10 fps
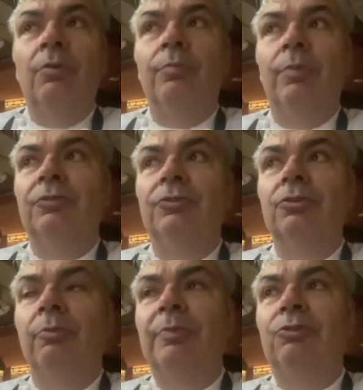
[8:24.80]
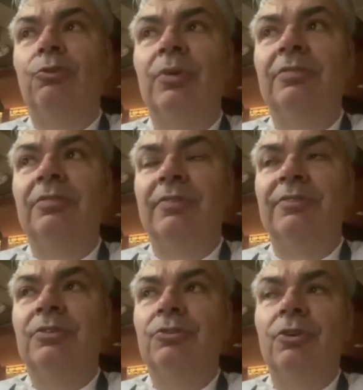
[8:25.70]
But between
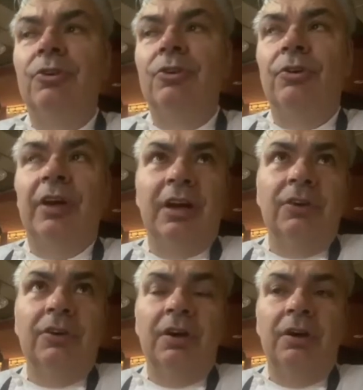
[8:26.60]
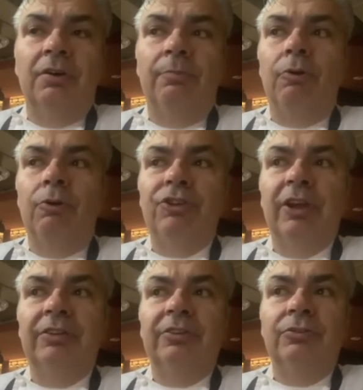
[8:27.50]
15 years, I had a
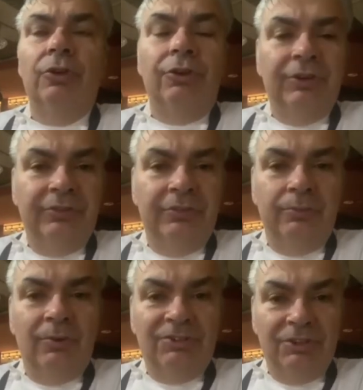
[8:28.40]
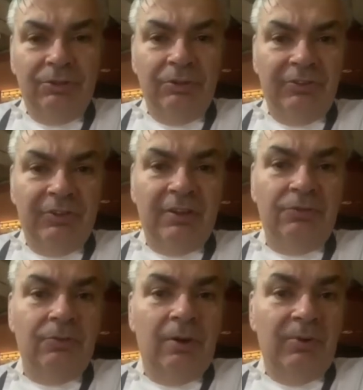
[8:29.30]
project in northern Washington State,
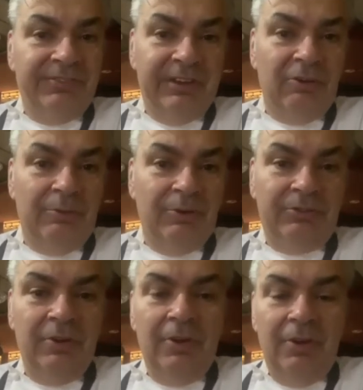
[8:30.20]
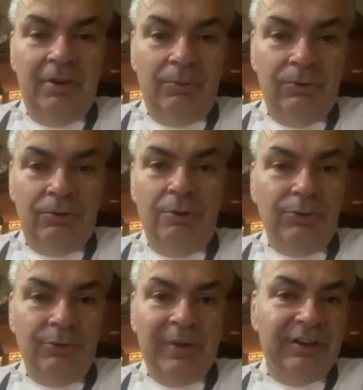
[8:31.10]
so I was there almost. I will
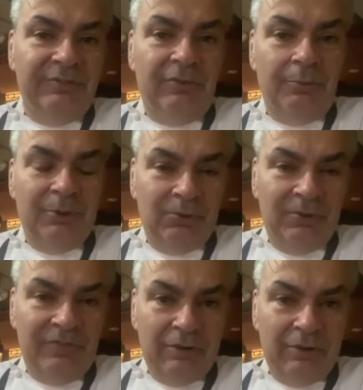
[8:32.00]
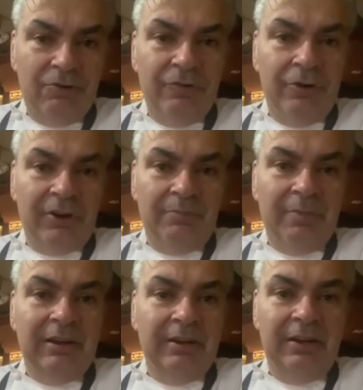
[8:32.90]
commute back and forth between Vancouver and
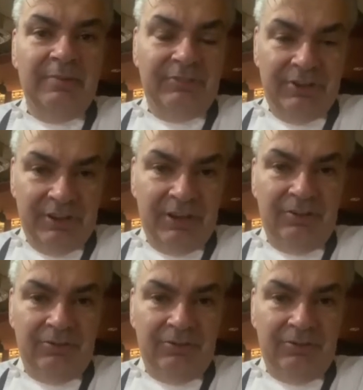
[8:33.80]
Bellingham every day.